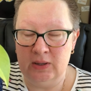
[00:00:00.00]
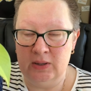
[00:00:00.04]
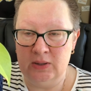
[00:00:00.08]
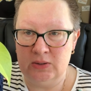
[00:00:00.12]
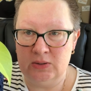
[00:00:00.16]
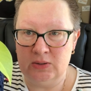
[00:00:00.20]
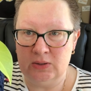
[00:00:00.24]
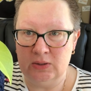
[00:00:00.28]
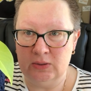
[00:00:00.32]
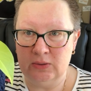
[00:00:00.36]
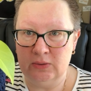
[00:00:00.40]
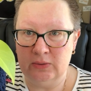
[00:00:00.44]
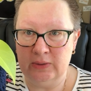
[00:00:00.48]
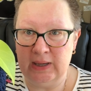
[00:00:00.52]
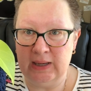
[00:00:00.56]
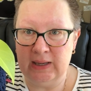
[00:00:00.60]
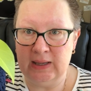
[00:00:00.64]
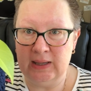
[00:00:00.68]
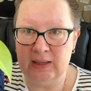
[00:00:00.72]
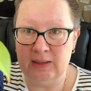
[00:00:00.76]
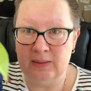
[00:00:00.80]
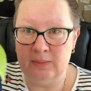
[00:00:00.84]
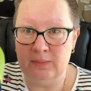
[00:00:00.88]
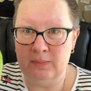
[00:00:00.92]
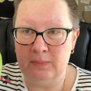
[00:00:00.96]
so it
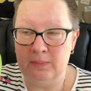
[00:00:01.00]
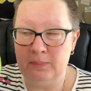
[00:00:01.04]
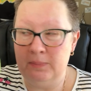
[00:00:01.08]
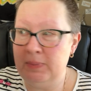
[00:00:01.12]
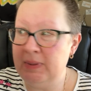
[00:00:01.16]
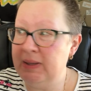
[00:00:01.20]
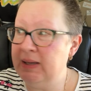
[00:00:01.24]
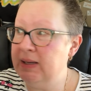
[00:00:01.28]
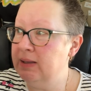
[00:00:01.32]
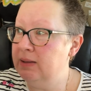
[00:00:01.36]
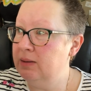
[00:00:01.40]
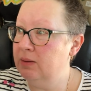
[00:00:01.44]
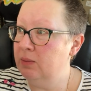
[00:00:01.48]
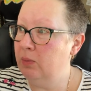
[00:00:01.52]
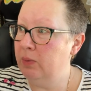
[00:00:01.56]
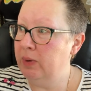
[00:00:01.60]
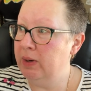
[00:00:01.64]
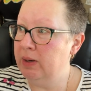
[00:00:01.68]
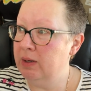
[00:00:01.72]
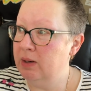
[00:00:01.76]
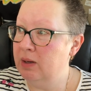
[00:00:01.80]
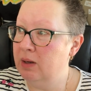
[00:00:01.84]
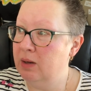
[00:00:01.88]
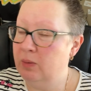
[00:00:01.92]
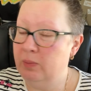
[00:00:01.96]
can be in the
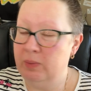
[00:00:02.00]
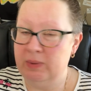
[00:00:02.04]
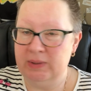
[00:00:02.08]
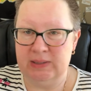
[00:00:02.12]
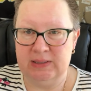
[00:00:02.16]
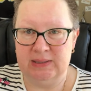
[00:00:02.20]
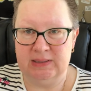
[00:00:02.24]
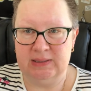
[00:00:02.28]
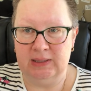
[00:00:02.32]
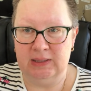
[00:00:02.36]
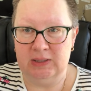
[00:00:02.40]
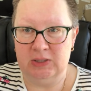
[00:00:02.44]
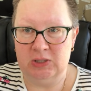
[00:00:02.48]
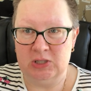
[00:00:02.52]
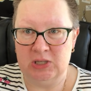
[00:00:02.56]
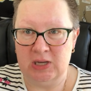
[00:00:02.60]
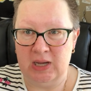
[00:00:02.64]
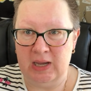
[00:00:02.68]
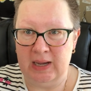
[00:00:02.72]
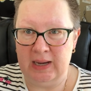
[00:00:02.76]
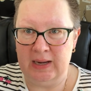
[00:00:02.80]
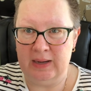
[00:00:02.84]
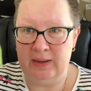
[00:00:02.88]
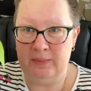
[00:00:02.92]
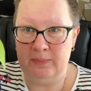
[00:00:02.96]
window with the
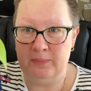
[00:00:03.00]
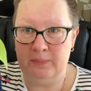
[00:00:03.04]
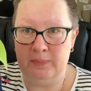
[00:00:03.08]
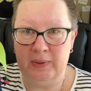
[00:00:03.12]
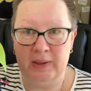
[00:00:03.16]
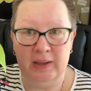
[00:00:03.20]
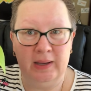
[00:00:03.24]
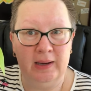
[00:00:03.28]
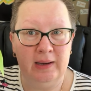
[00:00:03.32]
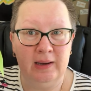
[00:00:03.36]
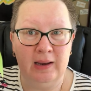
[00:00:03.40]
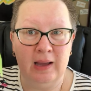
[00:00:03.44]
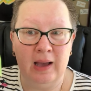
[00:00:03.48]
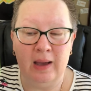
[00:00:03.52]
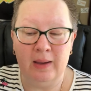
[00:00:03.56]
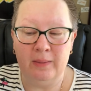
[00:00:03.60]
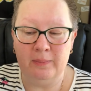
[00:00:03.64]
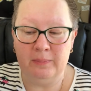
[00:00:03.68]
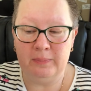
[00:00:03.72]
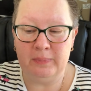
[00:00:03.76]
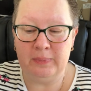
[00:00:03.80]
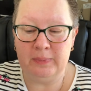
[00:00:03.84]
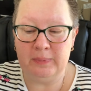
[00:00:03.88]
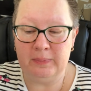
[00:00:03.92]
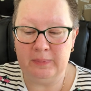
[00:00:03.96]
sunshine but not
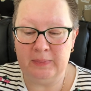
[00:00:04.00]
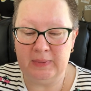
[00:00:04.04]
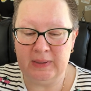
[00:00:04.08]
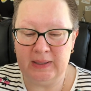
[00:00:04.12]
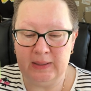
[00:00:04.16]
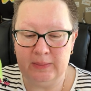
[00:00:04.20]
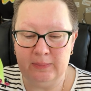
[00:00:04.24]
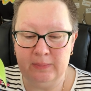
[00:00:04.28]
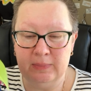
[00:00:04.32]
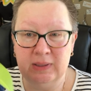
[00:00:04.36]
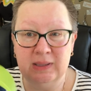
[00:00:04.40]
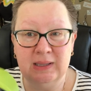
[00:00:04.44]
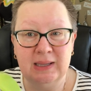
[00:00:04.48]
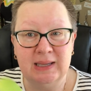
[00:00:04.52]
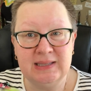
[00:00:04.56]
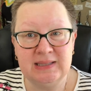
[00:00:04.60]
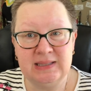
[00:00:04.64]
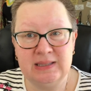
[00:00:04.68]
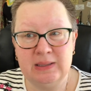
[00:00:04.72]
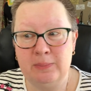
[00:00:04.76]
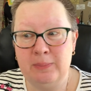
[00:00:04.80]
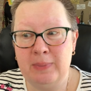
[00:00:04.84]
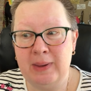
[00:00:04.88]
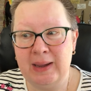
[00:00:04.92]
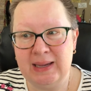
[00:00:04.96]
be
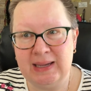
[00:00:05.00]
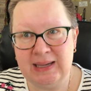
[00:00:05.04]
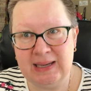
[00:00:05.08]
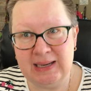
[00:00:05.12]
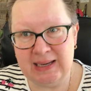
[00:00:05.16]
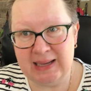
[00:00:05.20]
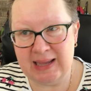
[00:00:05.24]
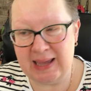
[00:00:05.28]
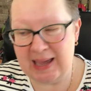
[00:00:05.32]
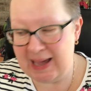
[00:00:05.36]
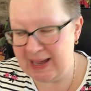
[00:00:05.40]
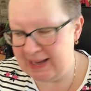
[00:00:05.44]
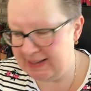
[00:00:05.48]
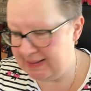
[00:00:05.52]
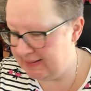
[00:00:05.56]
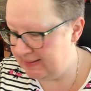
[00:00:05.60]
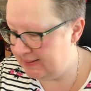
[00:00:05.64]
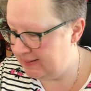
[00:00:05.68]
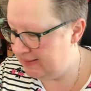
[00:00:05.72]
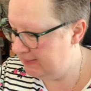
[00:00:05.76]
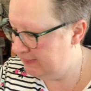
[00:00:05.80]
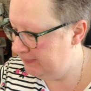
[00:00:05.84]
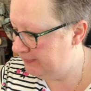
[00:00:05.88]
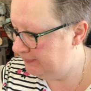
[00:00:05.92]
molested by cute cats.